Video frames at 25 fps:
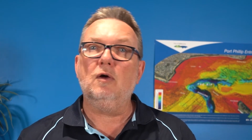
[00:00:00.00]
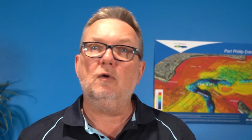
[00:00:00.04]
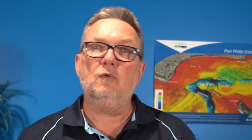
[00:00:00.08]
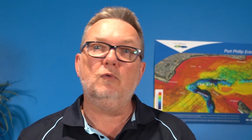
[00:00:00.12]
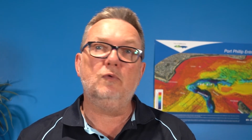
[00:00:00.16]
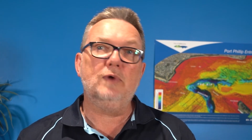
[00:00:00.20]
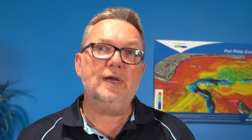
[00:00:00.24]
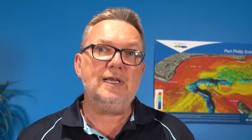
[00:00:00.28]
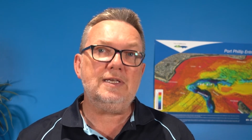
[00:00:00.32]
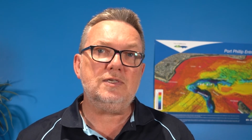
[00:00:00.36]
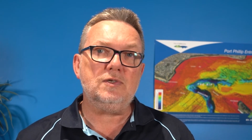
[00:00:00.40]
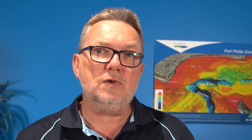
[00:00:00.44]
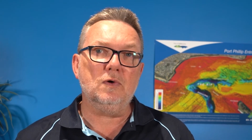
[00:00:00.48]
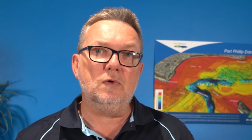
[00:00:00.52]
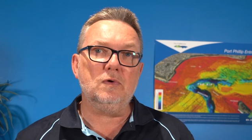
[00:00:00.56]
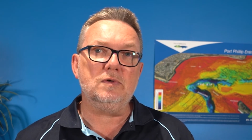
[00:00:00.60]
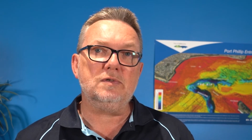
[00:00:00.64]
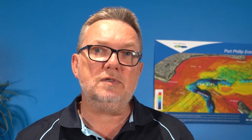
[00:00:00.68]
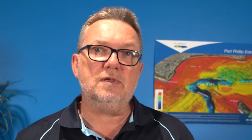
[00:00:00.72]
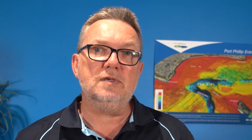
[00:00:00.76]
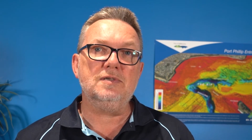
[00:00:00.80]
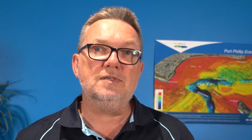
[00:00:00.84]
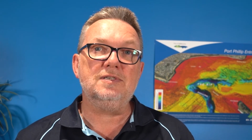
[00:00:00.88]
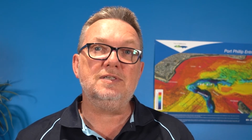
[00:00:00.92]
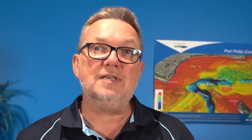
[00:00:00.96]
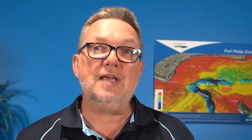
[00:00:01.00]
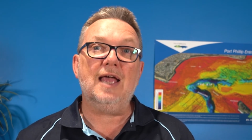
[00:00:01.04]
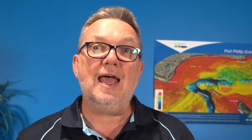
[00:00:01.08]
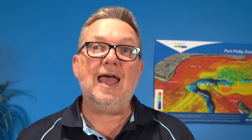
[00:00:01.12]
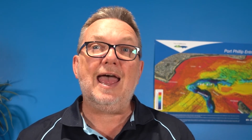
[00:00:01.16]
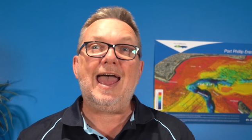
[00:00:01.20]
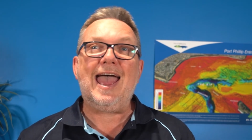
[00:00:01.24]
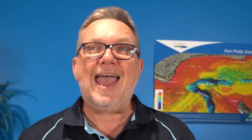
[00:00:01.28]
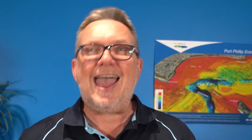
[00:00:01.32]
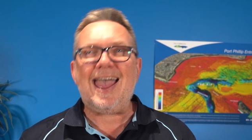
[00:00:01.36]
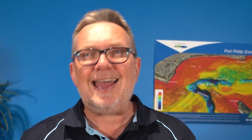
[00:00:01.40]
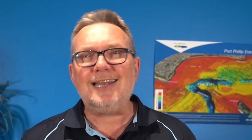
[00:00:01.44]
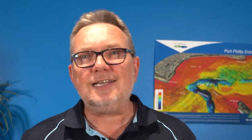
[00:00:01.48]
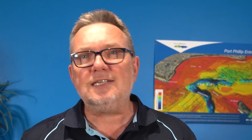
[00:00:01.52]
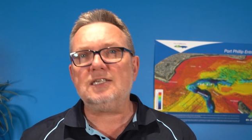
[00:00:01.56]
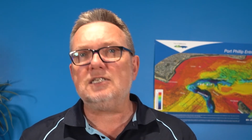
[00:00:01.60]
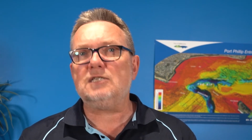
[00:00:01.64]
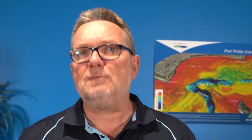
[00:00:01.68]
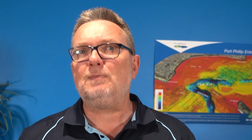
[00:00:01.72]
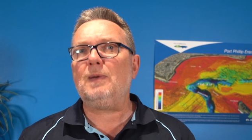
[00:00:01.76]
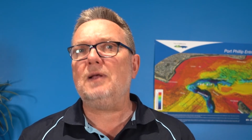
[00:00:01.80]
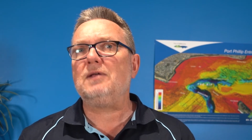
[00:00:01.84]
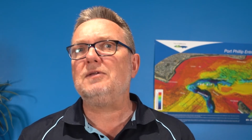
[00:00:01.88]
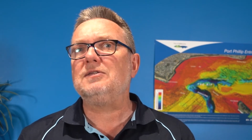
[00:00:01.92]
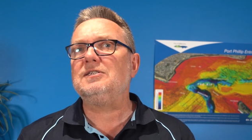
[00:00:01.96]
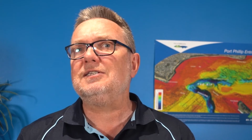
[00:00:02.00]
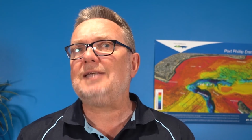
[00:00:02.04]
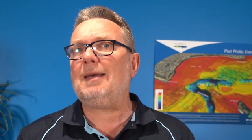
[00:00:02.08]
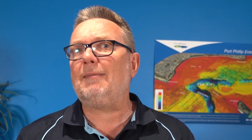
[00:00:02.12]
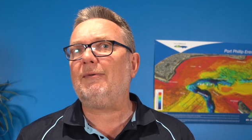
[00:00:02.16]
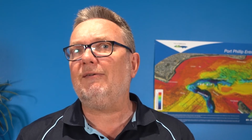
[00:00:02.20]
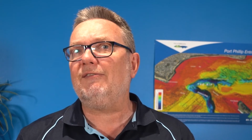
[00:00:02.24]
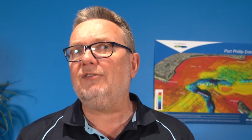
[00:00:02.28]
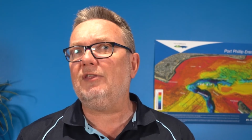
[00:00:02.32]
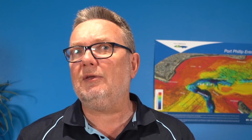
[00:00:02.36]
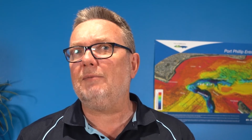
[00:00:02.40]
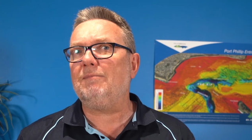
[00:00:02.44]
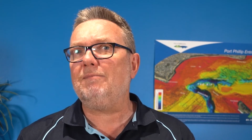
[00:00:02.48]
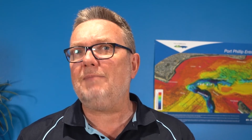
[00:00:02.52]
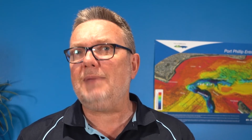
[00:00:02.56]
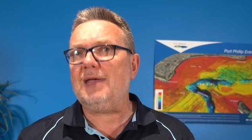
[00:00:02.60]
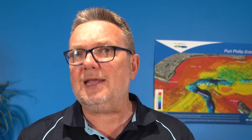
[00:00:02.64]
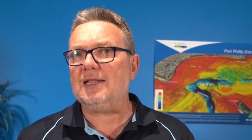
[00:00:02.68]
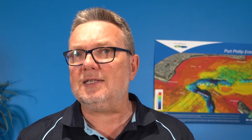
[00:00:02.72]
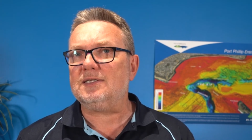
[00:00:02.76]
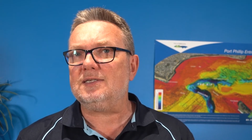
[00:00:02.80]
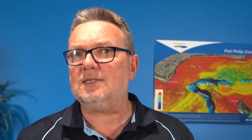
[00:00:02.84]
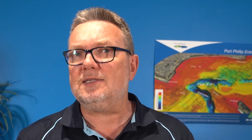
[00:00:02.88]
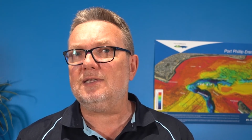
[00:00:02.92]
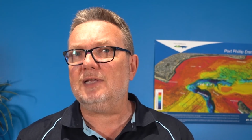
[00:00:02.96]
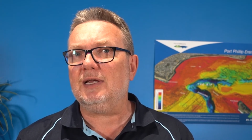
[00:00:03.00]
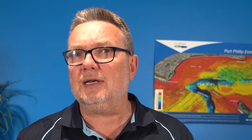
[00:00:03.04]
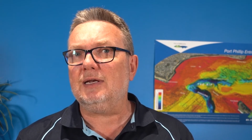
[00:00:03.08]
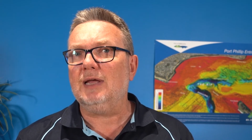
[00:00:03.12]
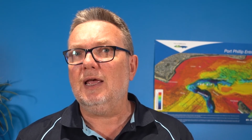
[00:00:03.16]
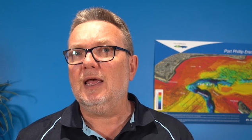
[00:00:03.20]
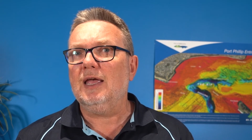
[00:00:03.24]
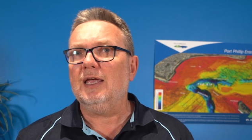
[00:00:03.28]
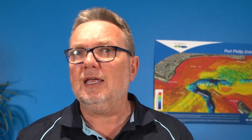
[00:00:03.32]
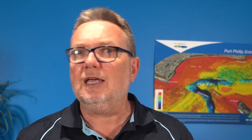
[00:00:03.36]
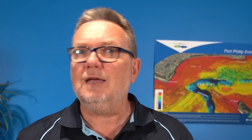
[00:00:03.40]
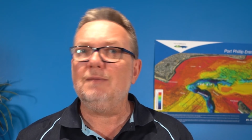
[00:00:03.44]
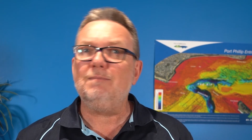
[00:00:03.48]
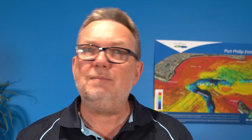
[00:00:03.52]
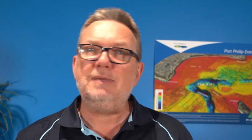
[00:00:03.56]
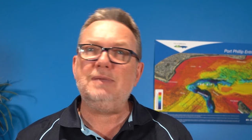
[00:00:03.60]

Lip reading: resources, and dispel some of the myths that can